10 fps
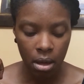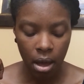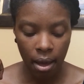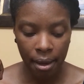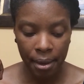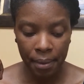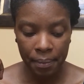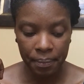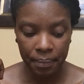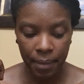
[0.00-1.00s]

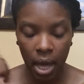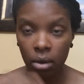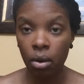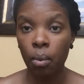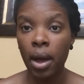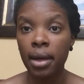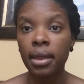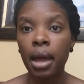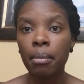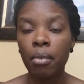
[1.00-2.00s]
um, I don't know why
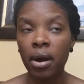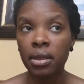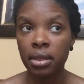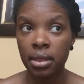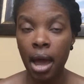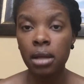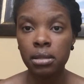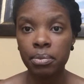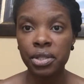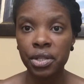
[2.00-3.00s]
they marked that
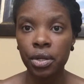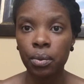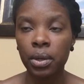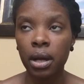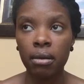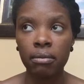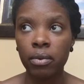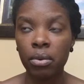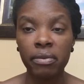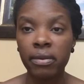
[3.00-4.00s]
particular one down for
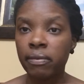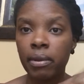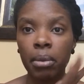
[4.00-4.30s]
150,